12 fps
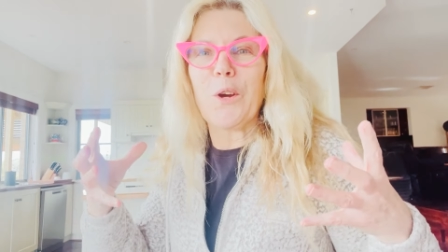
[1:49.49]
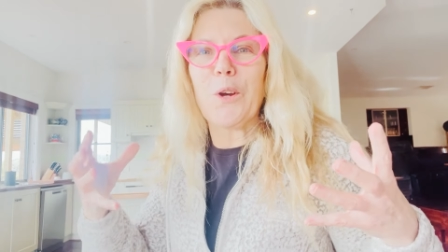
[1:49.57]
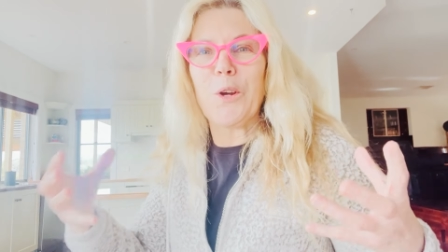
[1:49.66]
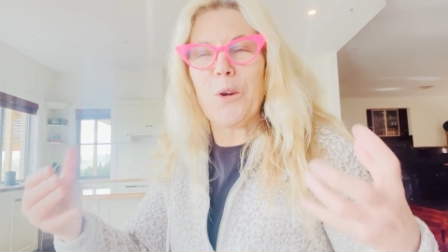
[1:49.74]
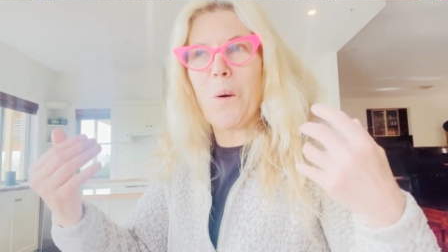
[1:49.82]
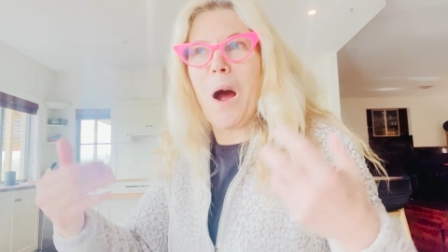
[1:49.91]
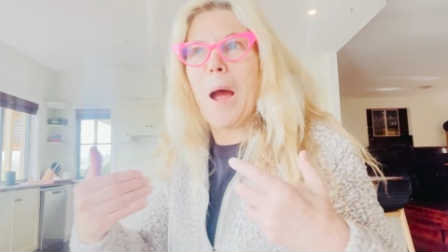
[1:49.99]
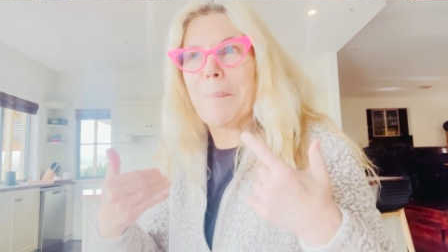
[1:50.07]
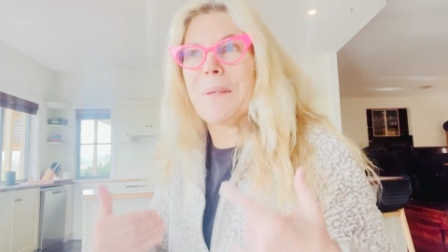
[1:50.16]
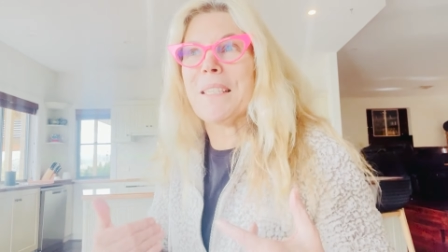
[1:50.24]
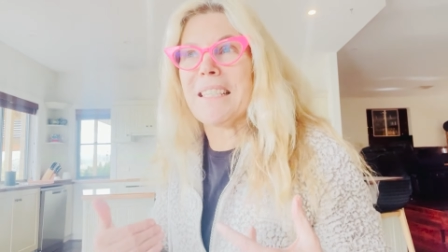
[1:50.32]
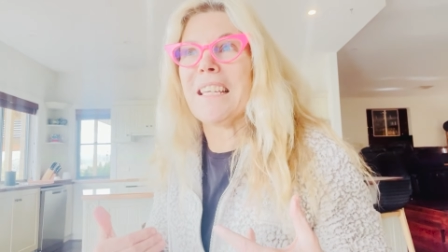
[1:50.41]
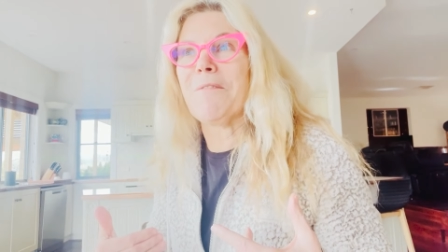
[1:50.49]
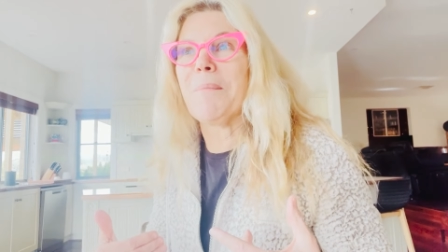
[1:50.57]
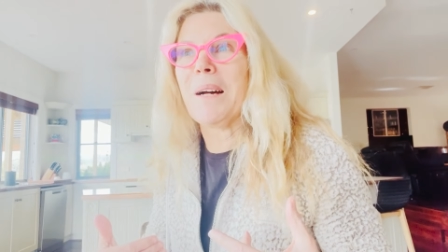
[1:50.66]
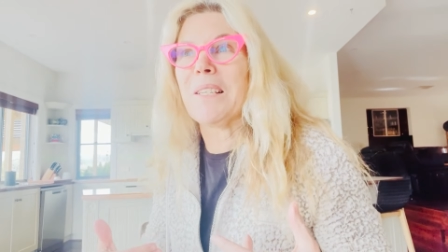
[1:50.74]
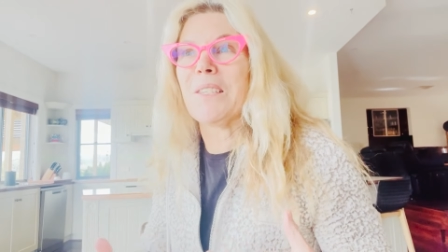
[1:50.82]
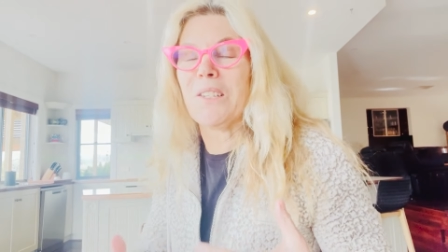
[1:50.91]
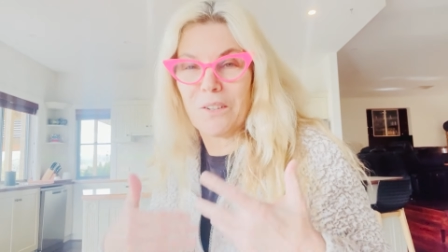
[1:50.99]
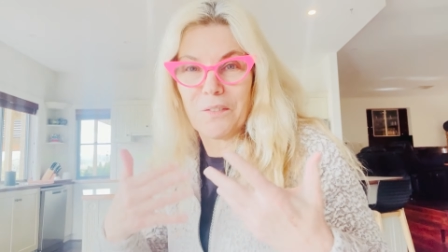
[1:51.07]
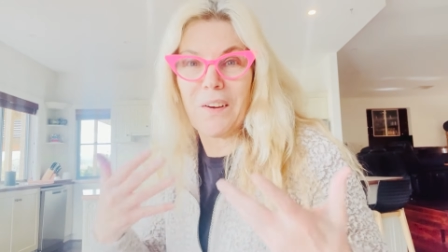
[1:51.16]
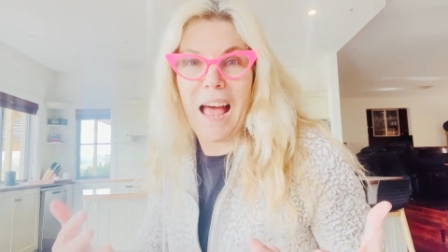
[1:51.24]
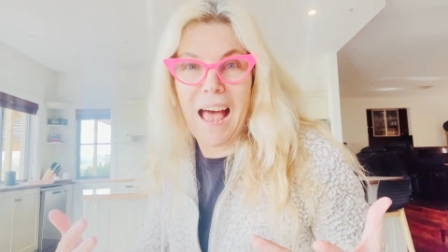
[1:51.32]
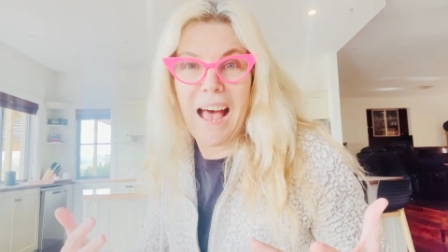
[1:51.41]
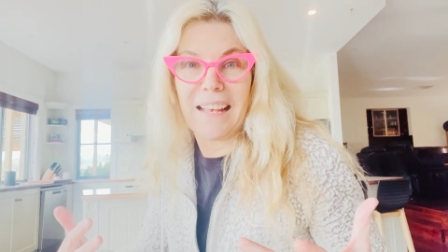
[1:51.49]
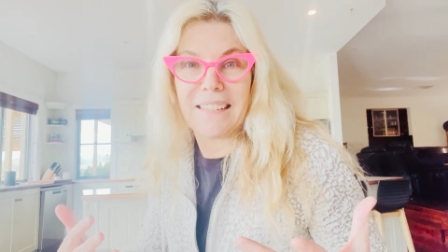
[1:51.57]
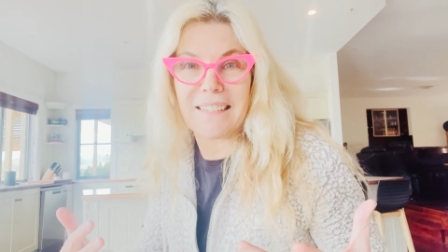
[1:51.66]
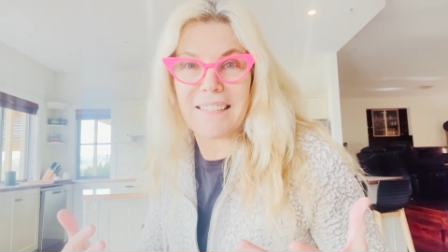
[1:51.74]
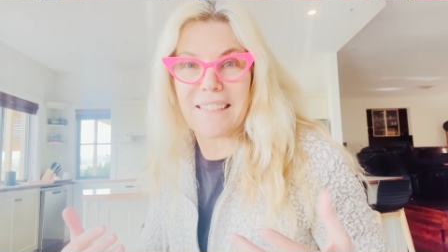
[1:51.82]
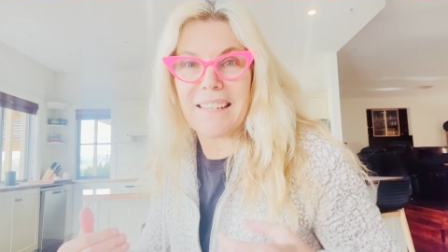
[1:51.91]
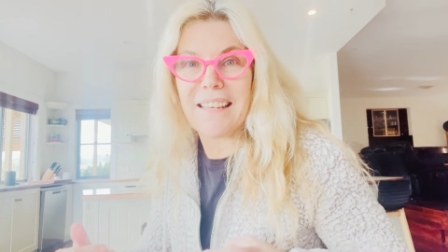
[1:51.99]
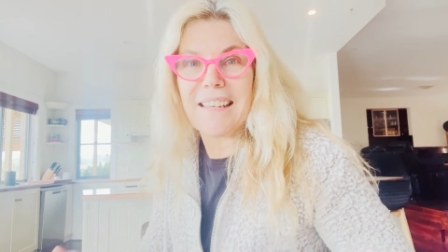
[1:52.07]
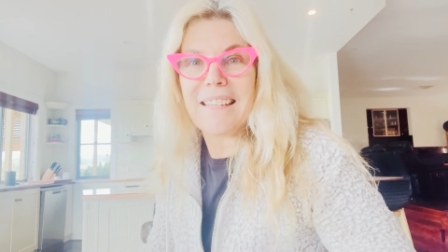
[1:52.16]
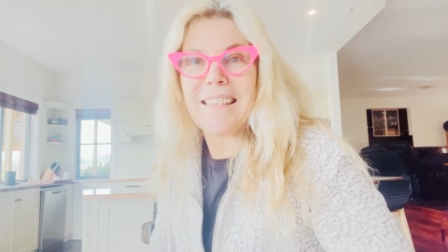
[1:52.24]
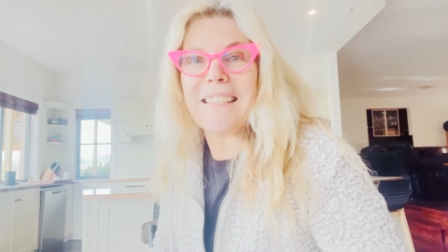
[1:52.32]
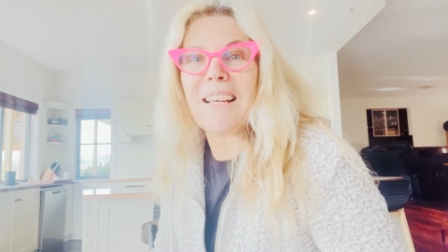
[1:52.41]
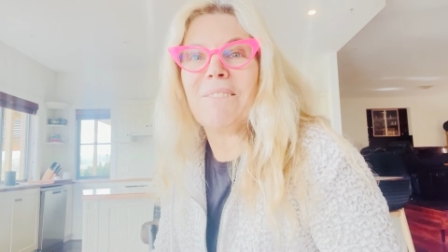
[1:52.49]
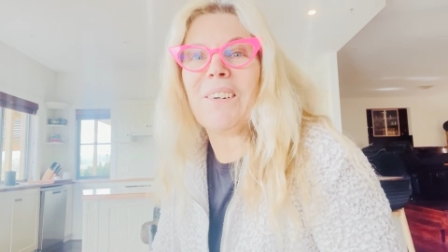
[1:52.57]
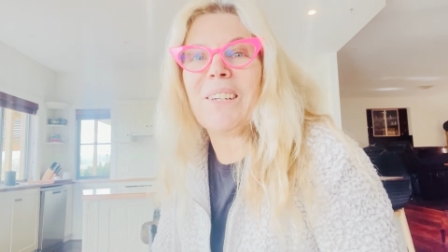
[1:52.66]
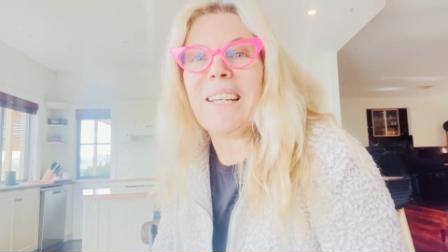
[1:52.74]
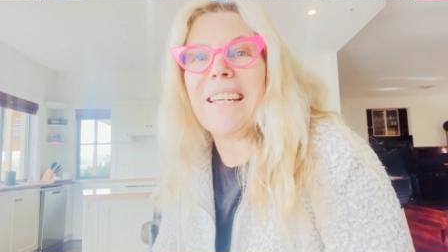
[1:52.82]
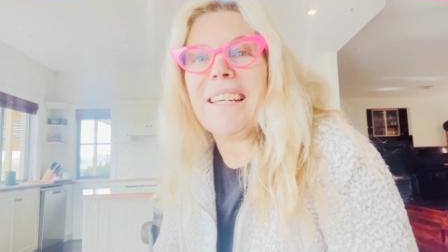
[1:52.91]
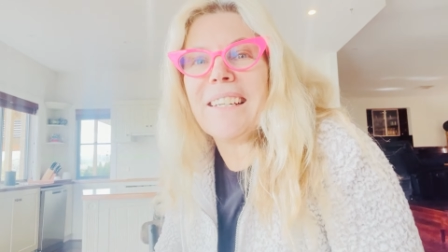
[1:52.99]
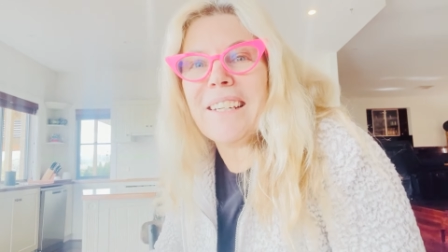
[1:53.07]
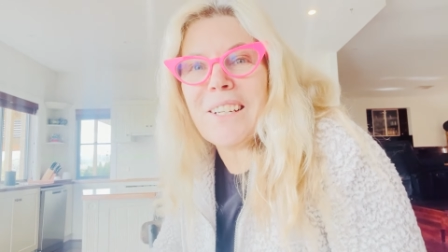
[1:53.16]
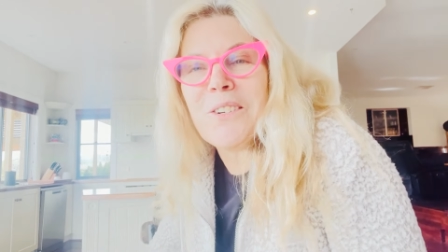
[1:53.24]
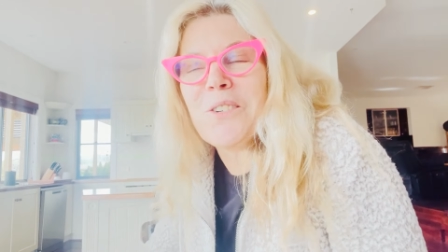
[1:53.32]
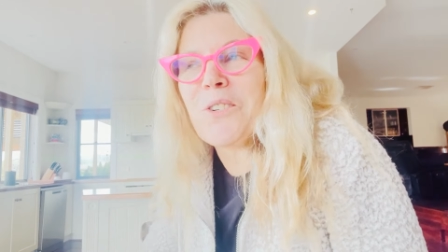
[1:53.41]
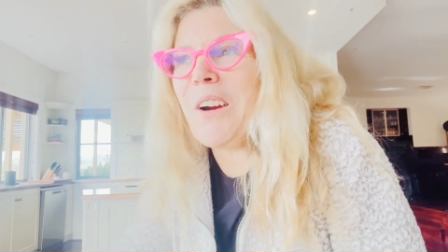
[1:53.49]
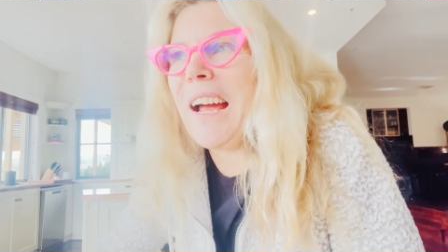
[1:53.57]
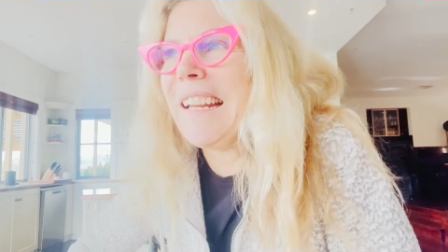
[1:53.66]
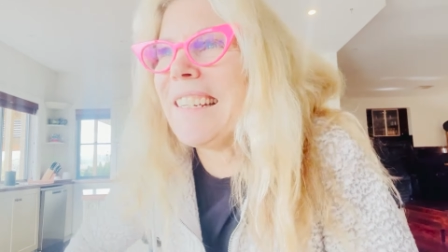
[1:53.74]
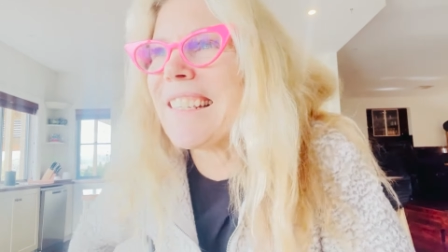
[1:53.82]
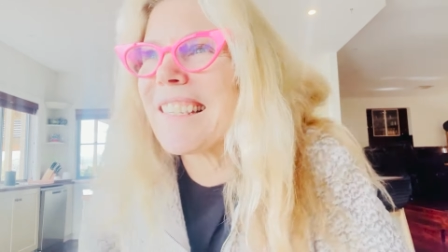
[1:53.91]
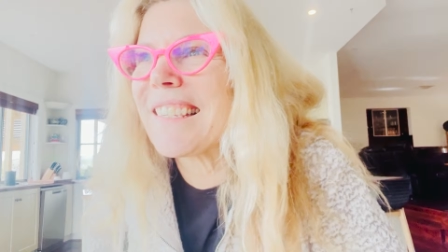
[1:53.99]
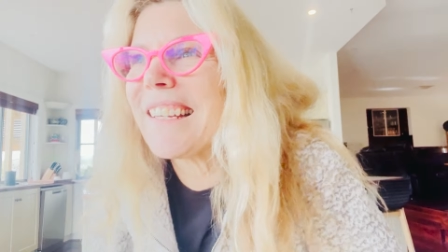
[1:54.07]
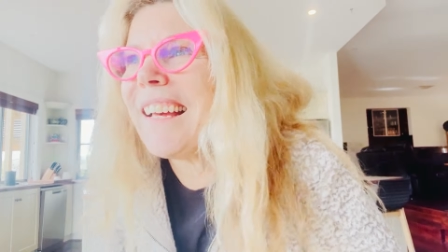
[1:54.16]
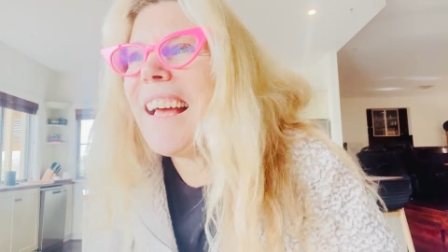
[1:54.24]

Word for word: who I perceive myself as somebody who trains.